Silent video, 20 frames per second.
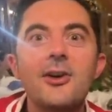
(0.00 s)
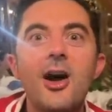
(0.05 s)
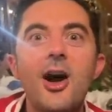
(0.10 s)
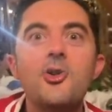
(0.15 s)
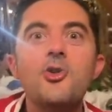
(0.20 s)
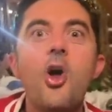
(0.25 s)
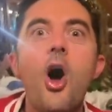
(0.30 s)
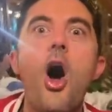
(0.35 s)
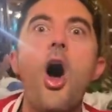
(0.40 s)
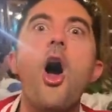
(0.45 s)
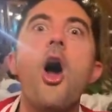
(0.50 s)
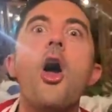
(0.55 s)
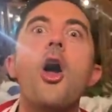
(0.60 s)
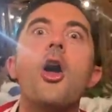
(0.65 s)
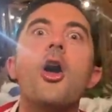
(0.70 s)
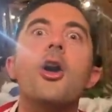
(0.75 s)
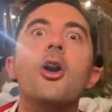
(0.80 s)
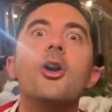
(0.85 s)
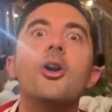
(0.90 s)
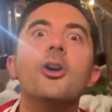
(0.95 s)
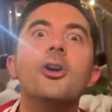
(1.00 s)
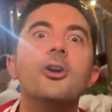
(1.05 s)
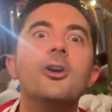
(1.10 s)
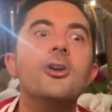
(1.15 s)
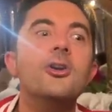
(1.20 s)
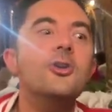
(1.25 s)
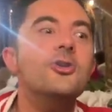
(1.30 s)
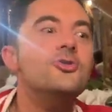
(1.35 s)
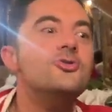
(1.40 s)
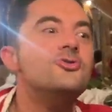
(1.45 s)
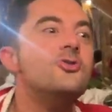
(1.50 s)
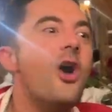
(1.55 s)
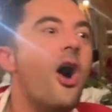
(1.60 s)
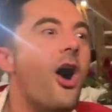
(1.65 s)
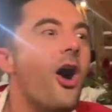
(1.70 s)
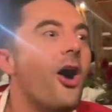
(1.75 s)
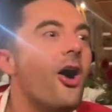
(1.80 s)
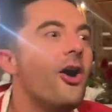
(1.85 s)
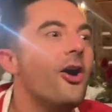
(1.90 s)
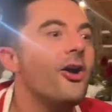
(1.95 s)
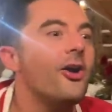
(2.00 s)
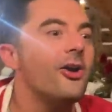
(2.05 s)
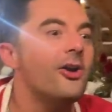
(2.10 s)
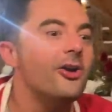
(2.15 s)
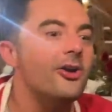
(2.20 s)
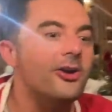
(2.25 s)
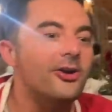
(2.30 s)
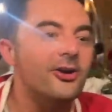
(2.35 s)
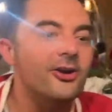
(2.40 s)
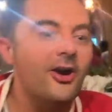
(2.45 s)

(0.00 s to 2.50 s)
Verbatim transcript: no, I'm joking, I'm joking. No,